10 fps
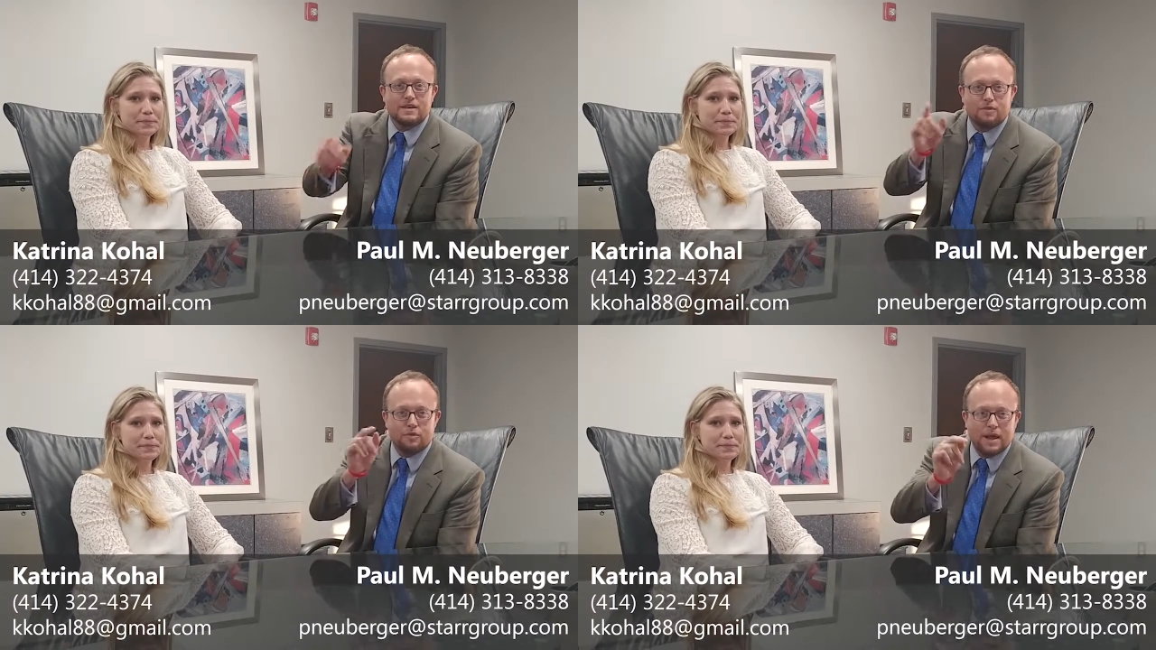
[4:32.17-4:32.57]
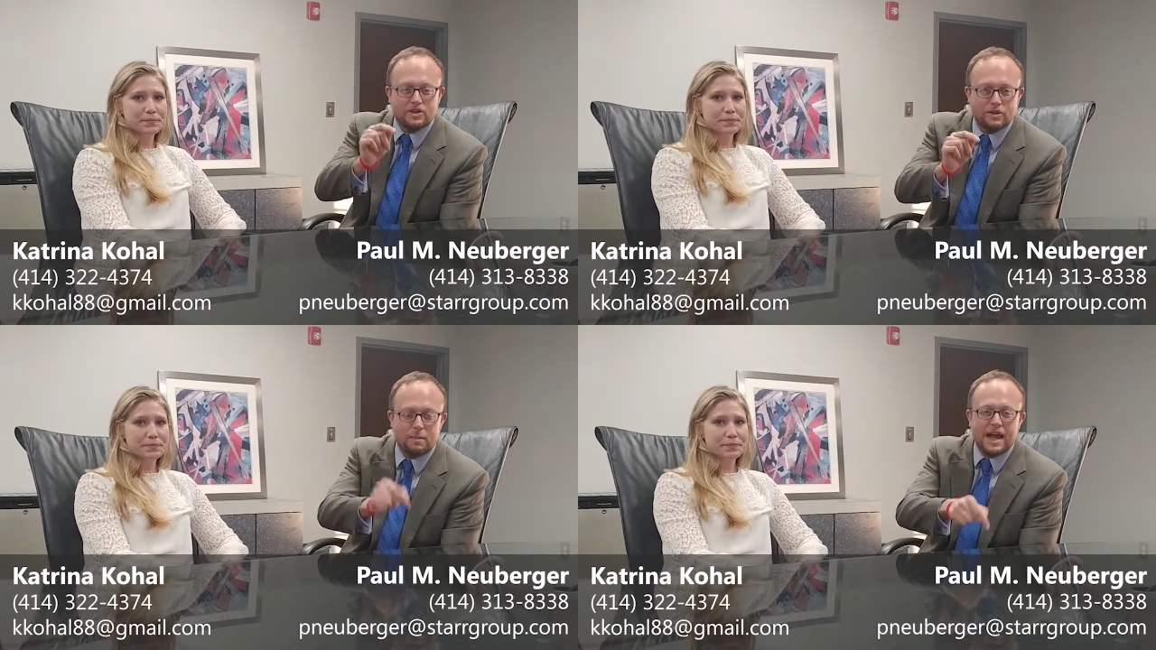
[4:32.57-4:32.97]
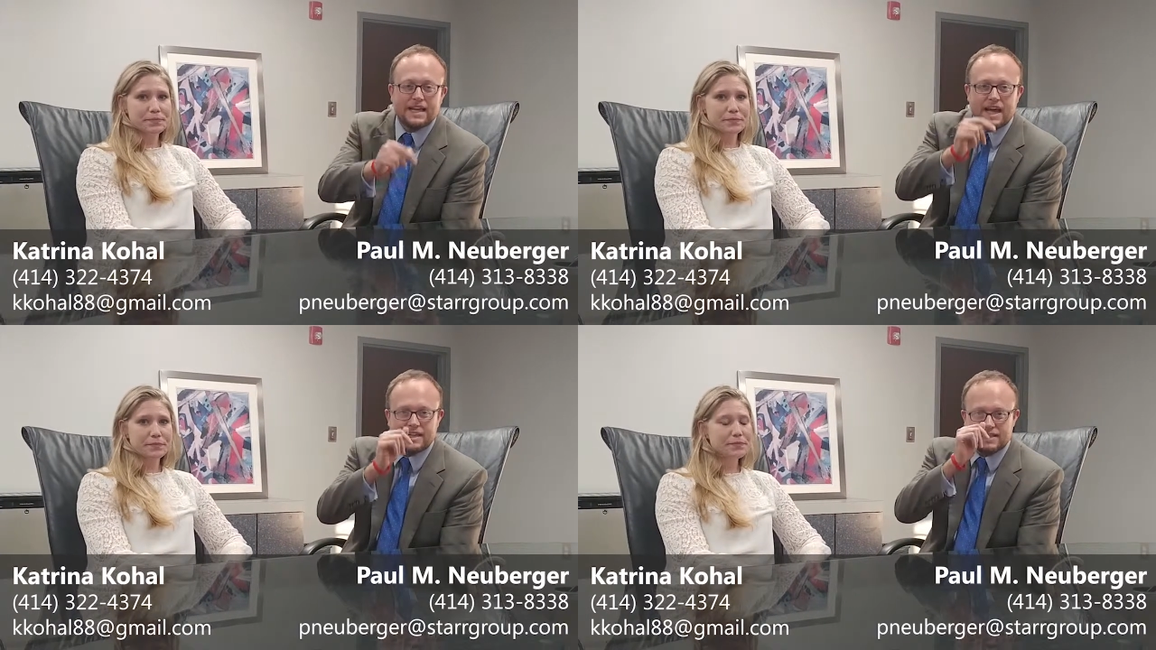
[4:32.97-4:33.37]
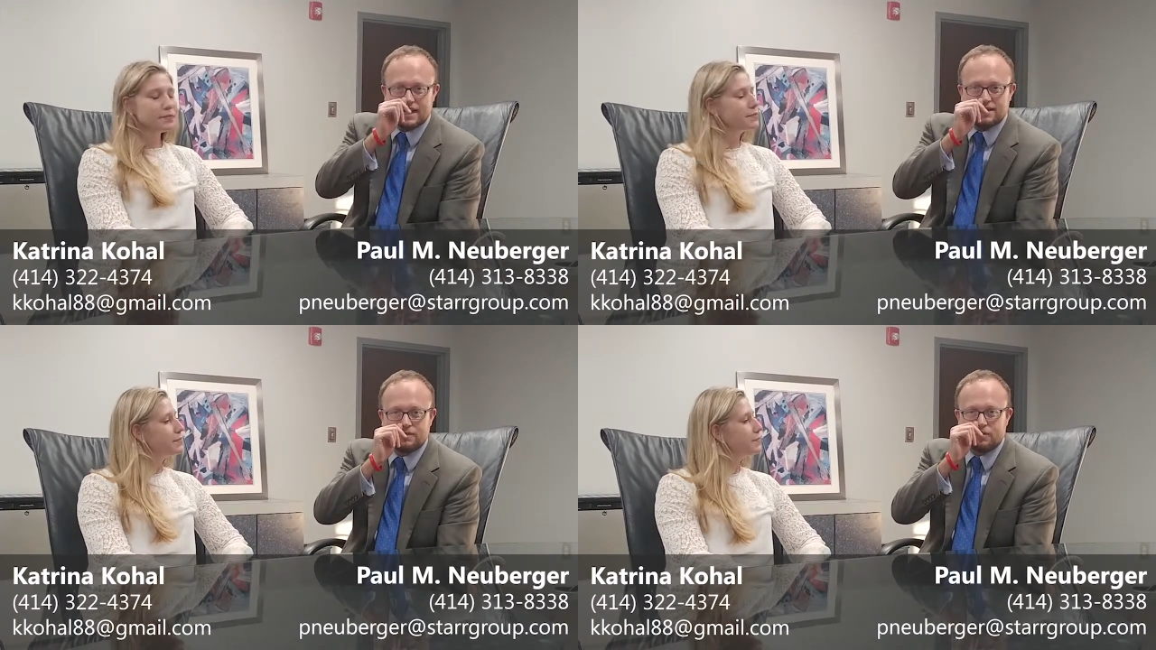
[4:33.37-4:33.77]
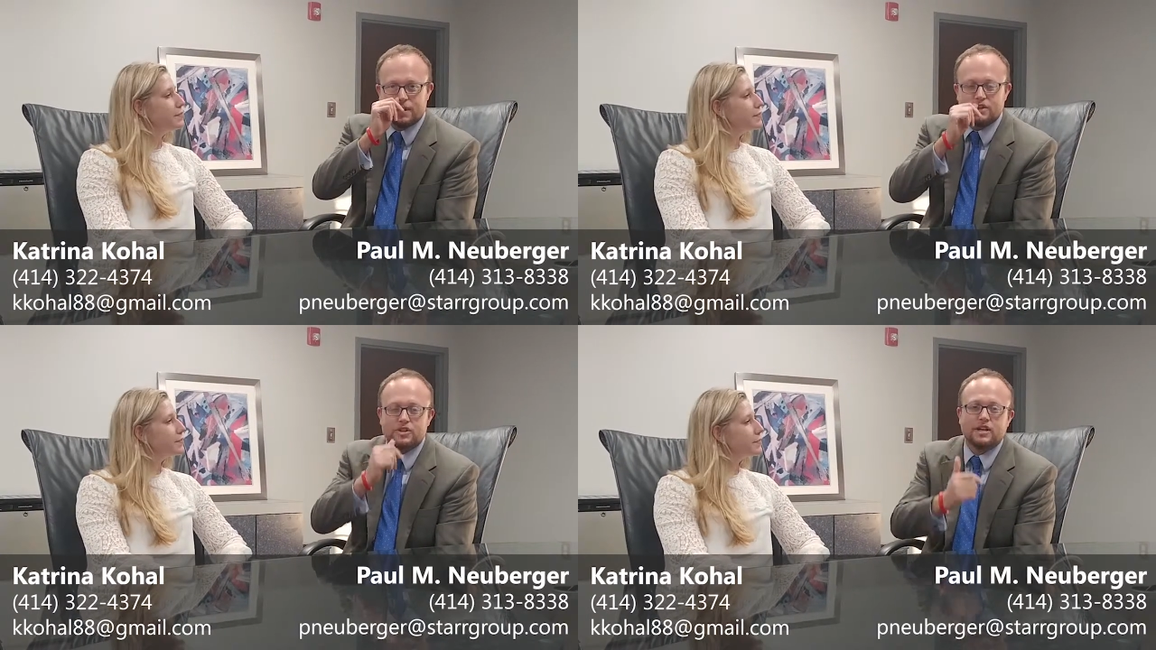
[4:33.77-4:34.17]
Speaker 1: information, my contact
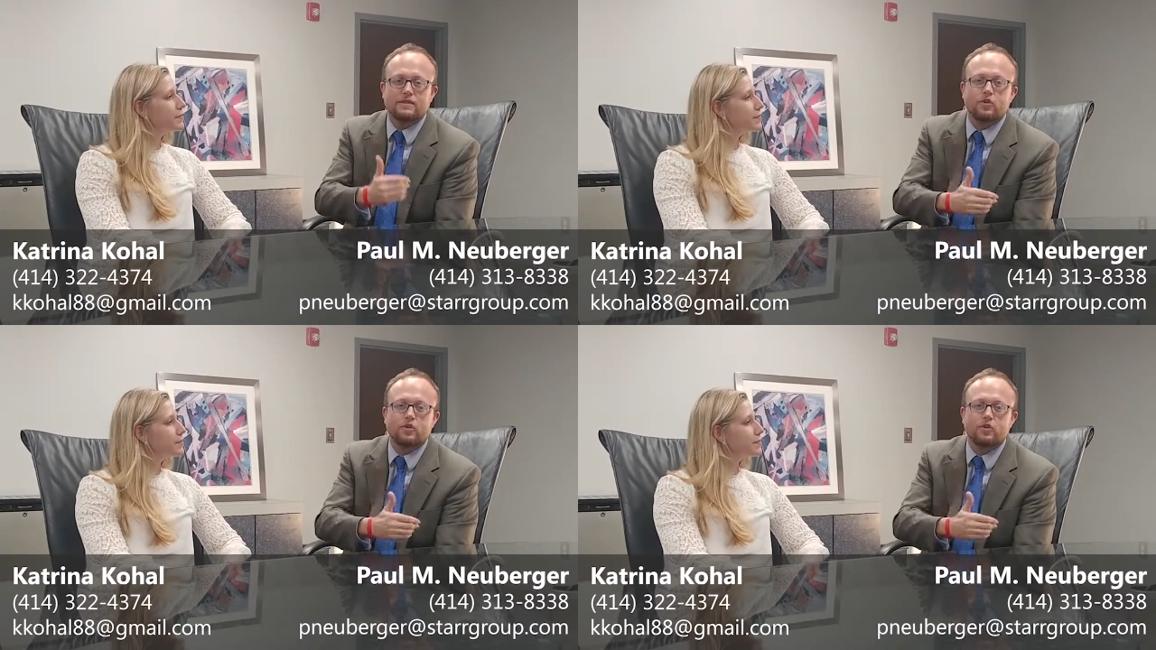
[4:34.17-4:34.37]
information.